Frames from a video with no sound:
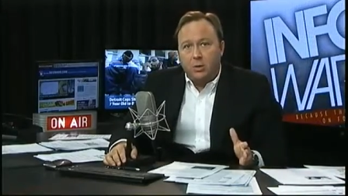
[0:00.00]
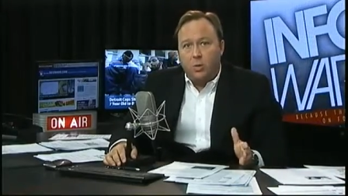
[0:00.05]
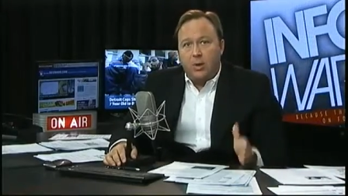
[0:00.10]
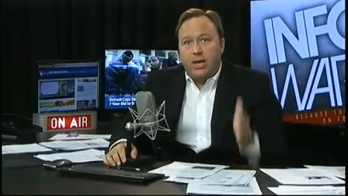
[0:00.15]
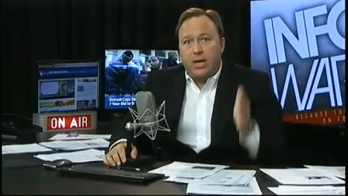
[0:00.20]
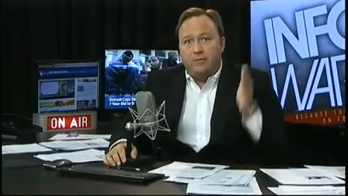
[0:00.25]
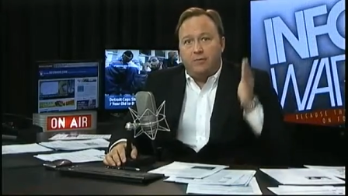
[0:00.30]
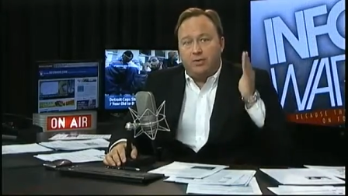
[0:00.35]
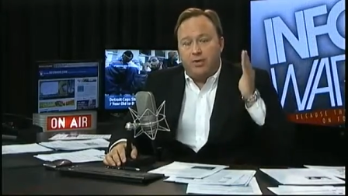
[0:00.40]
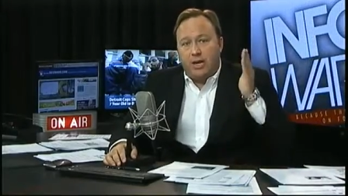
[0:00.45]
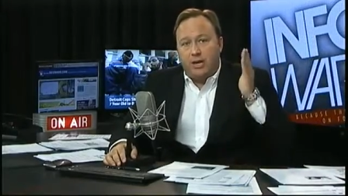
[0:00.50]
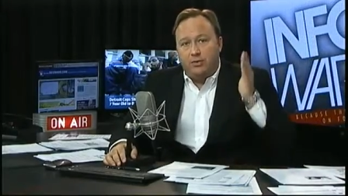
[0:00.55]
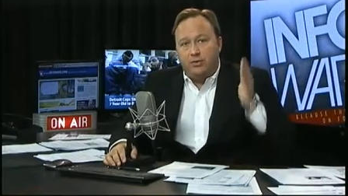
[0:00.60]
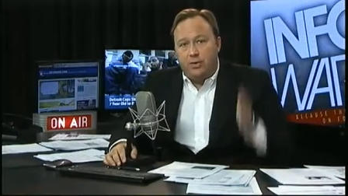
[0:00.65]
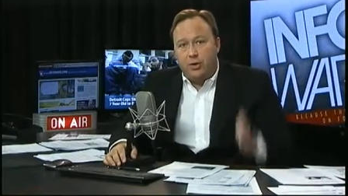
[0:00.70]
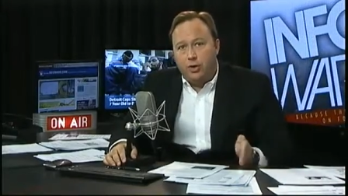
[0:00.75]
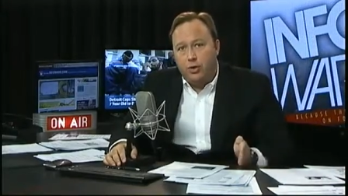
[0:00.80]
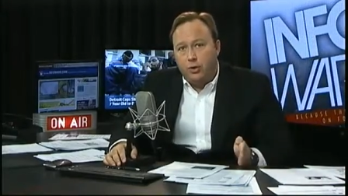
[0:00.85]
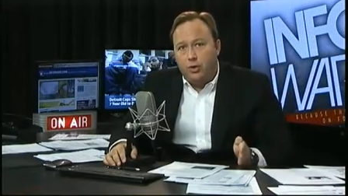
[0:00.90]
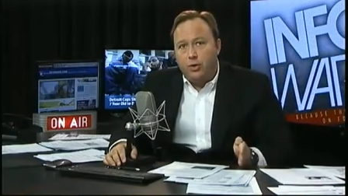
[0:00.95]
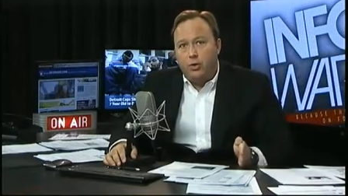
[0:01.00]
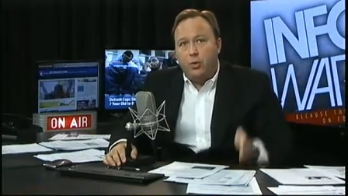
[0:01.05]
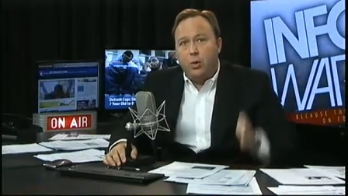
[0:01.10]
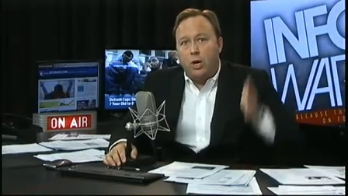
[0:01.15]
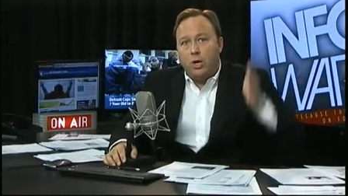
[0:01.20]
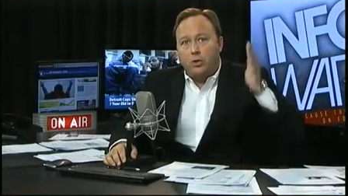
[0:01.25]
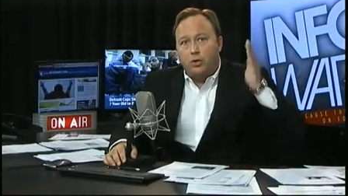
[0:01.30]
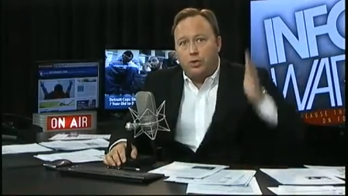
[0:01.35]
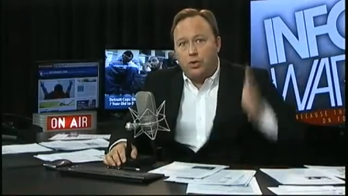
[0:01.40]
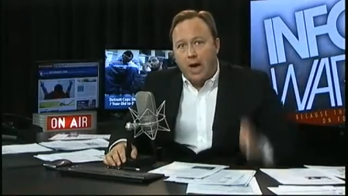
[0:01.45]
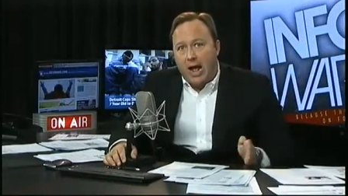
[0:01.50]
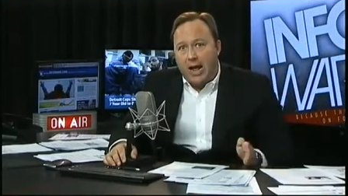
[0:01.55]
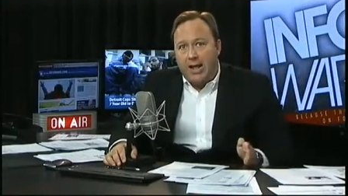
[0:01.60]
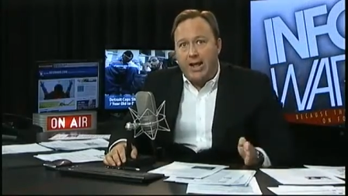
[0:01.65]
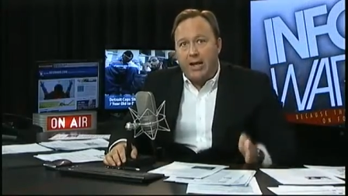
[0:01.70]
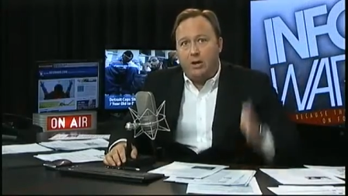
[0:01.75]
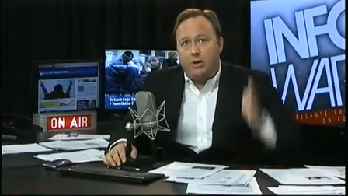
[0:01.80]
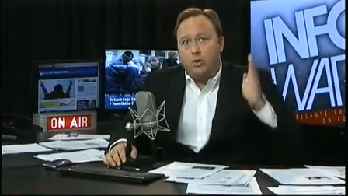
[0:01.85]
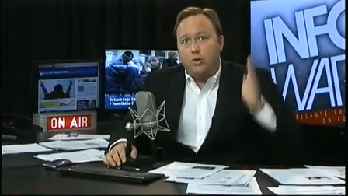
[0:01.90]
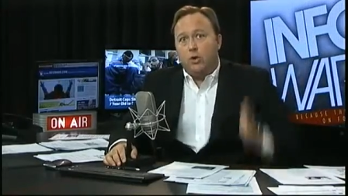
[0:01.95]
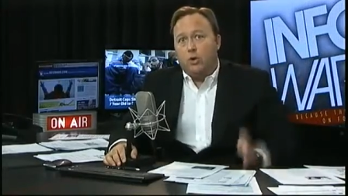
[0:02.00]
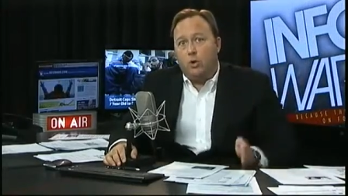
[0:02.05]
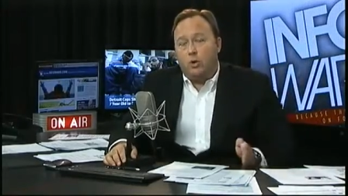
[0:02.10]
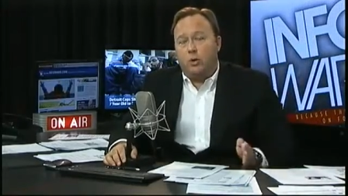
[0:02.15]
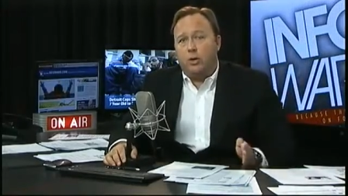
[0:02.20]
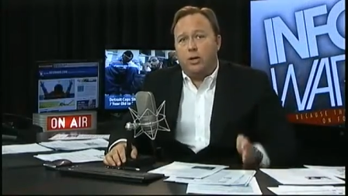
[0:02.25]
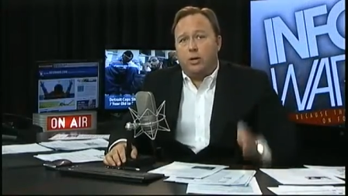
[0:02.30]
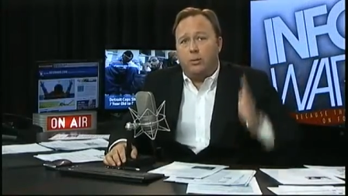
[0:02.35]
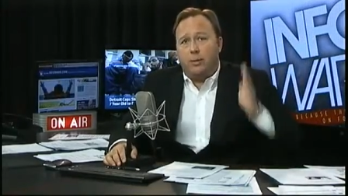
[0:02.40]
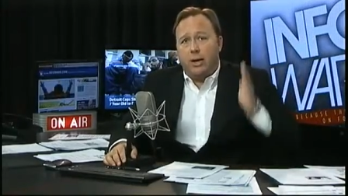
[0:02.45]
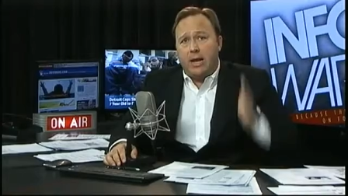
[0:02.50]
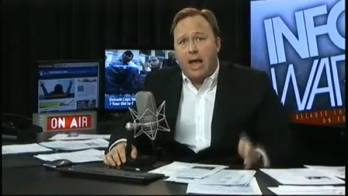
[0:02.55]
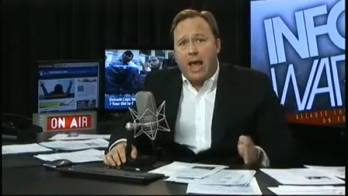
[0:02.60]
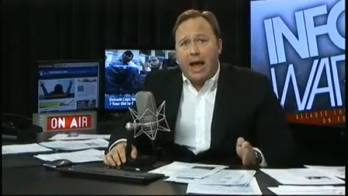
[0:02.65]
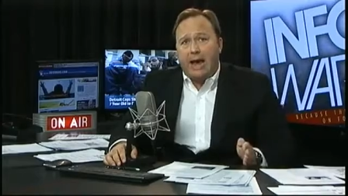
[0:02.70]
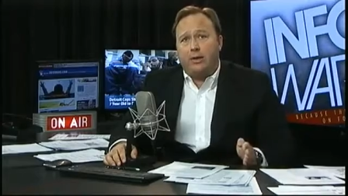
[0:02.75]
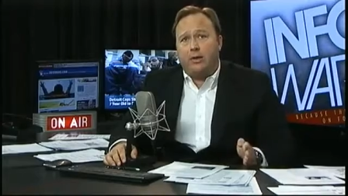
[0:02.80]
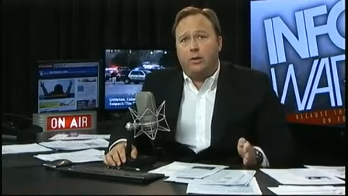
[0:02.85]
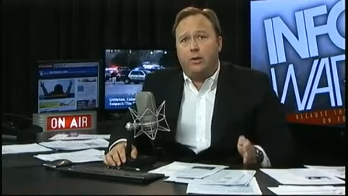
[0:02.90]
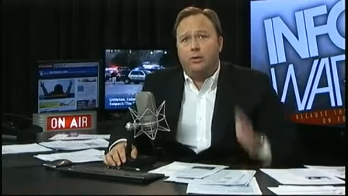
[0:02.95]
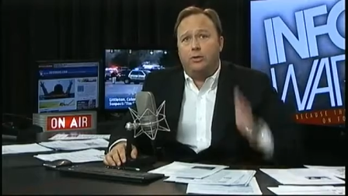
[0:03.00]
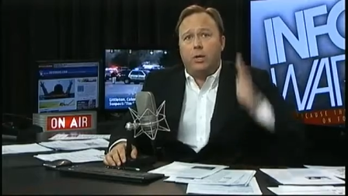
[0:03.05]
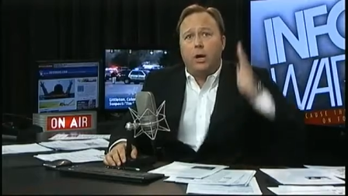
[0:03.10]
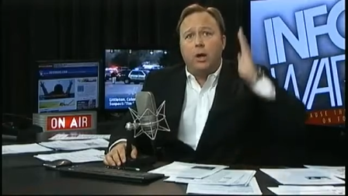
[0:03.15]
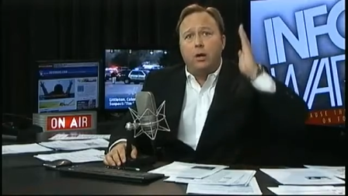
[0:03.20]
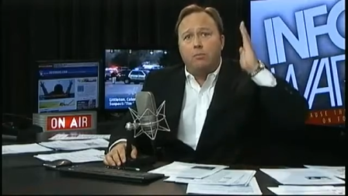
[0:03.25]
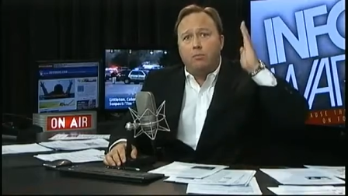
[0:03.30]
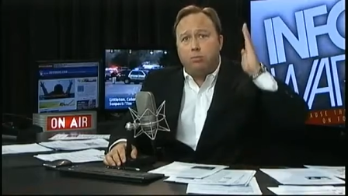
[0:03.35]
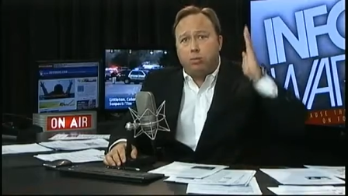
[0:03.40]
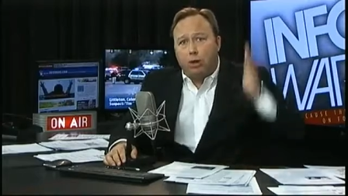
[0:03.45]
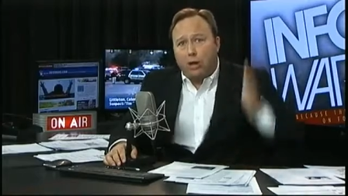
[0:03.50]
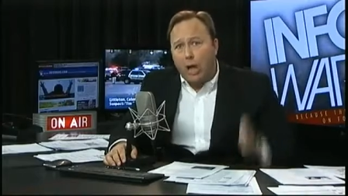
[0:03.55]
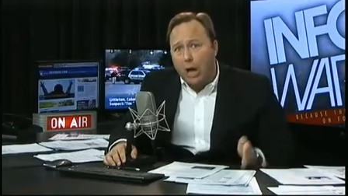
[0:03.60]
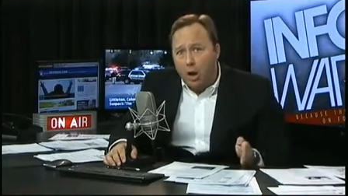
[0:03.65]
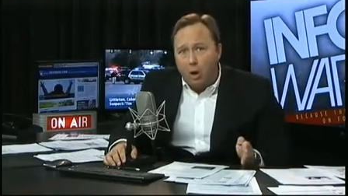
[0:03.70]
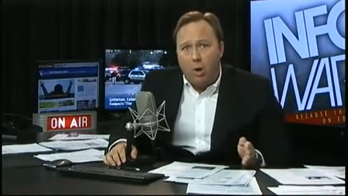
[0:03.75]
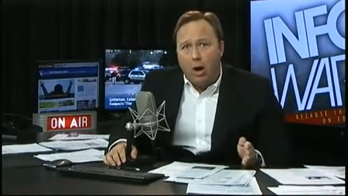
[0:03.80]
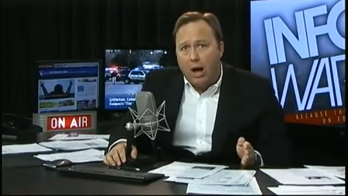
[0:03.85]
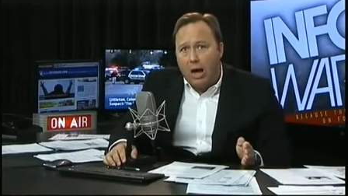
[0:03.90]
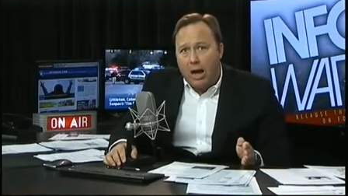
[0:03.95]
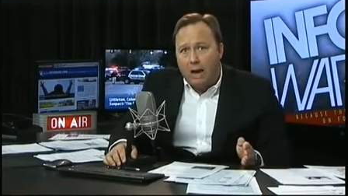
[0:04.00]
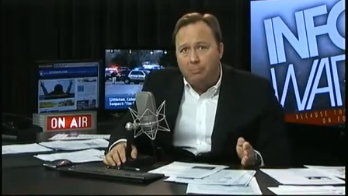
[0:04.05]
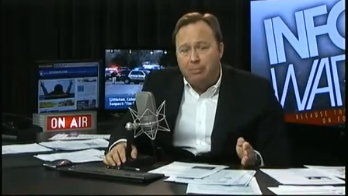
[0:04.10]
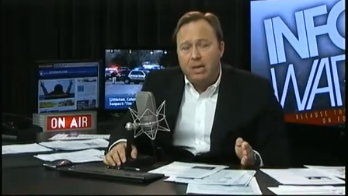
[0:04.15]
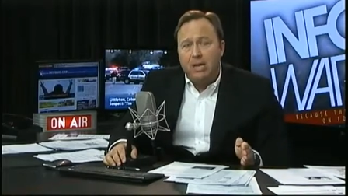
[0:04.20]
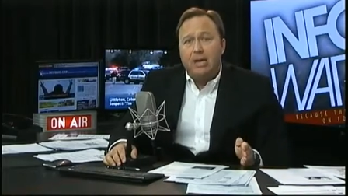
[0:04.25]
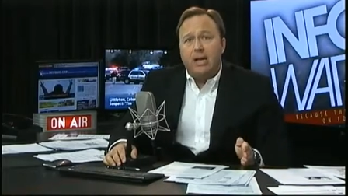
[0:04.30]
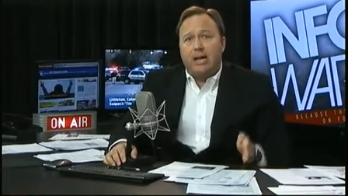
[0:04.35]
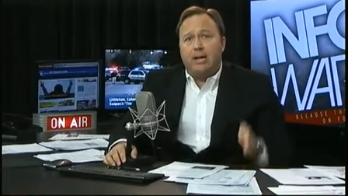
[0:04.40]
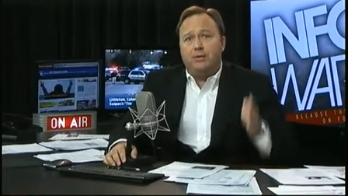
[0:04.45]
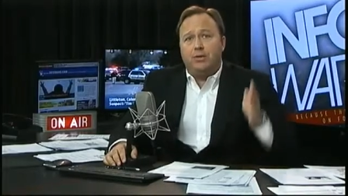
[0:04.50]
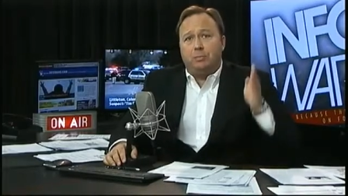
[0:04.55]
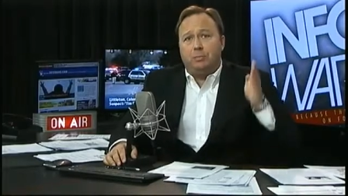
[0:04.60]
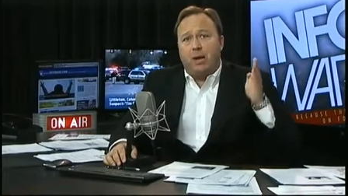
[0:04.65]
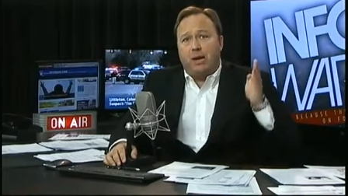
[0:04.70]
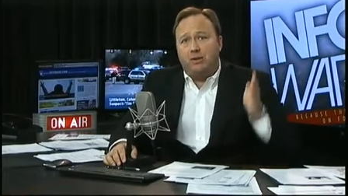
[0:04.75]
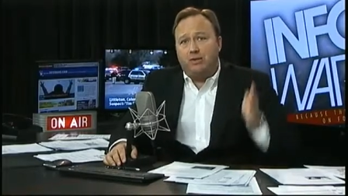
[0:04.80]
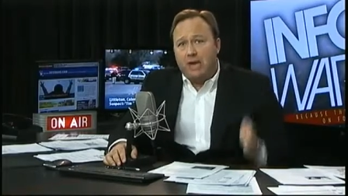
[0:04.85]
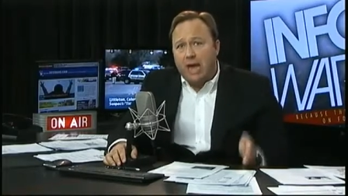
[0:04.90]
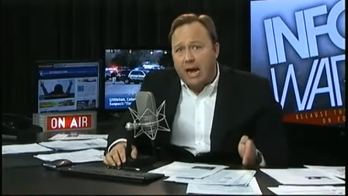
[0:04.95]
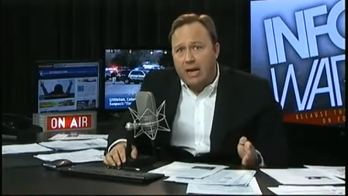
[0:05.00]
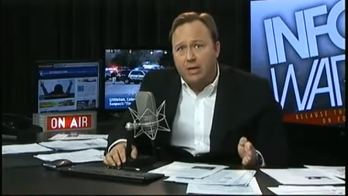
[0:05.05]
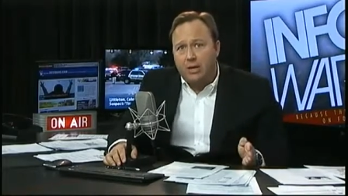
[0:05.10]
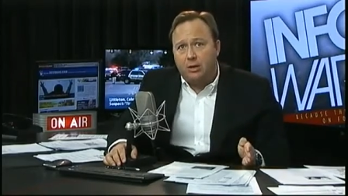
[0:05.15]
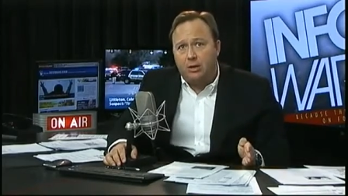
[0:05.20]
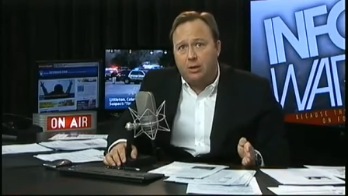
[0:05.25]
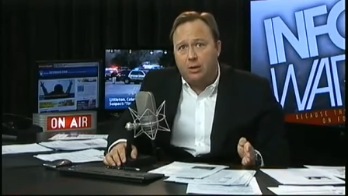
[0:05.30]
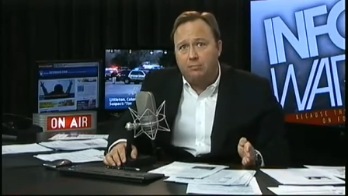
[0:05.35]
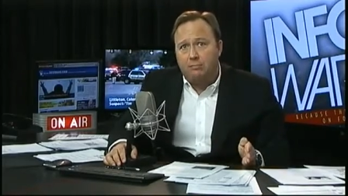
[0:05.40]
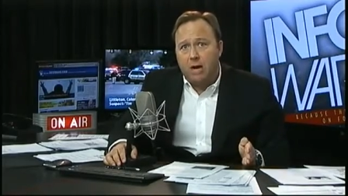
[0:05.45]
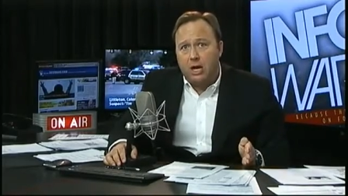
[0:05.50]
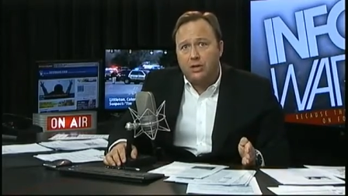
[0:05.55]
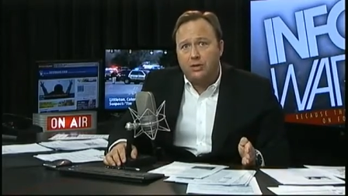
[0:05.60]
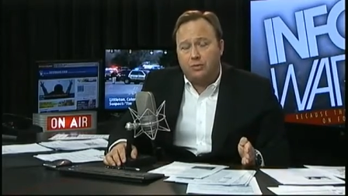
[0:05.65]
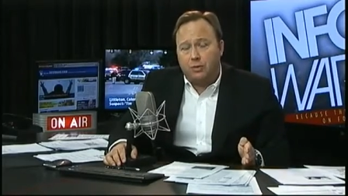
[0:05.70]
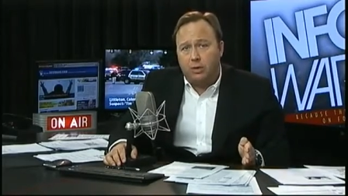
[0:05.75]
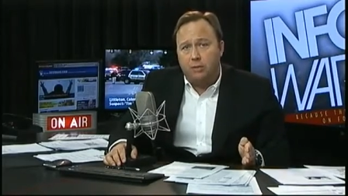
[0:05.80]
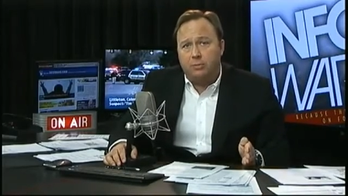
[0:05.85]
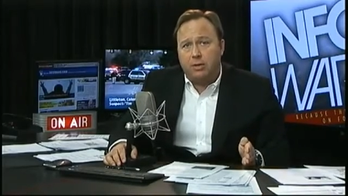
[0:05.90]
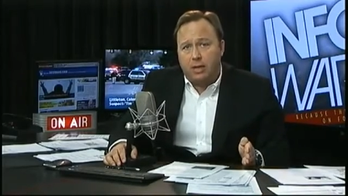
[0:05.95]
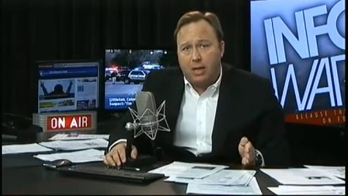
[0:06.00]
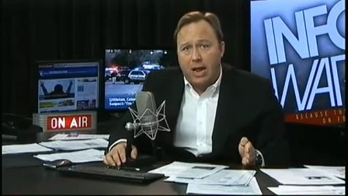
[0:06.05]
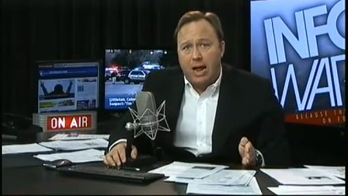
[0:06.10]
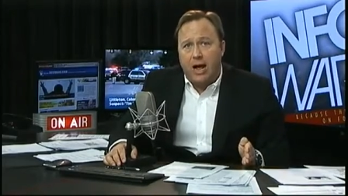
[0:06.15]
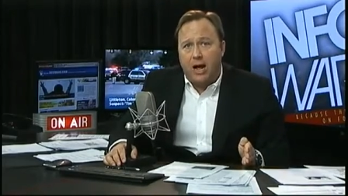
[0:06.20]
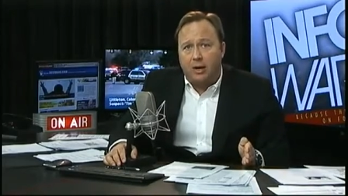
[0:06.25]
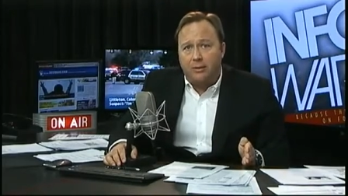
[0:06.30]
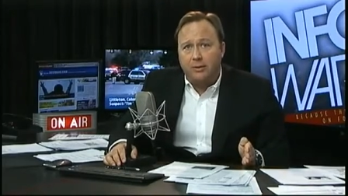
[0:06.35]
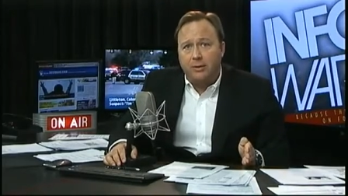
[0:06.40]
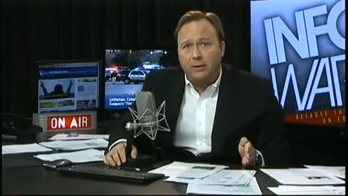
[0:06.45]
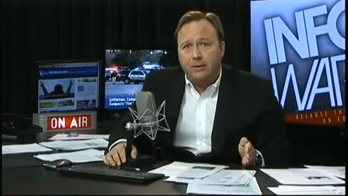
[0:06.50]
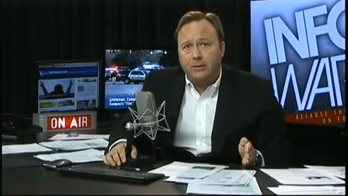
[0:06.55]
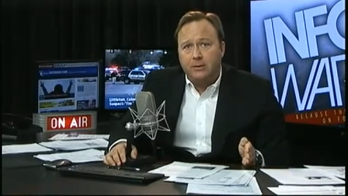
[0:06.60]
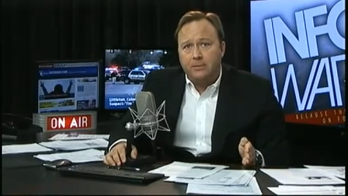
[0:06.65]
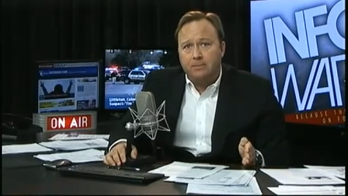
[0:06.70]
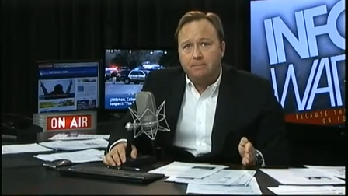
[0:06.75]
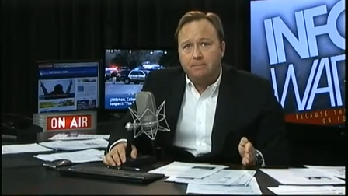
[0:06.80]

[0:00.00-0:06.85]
We have seen 2 giant nuclear reactors blow up in spectacular mushroom cloud